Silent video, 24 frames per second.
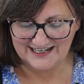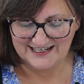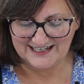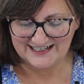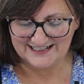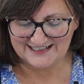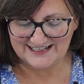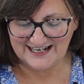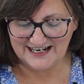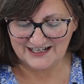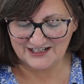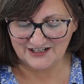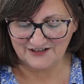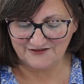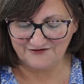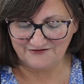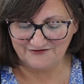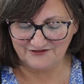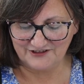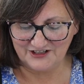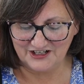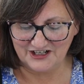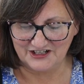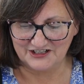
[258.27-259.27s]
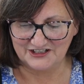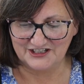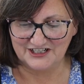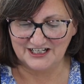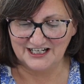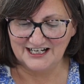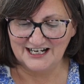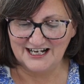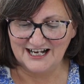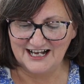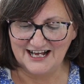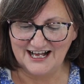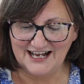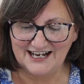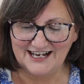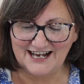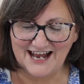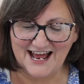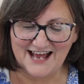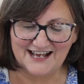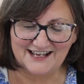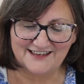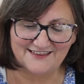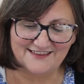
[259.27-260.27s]
send a flood
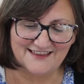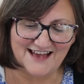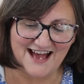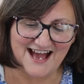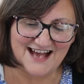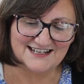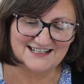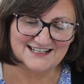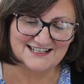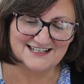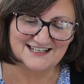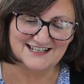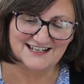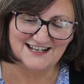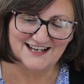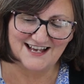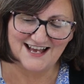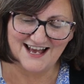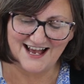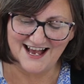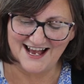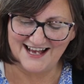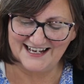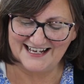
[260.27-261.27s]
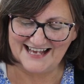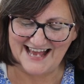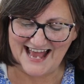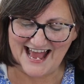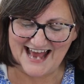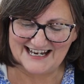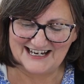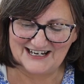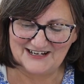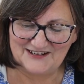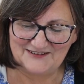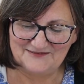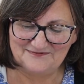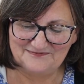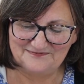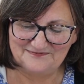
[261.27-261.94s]
like that again.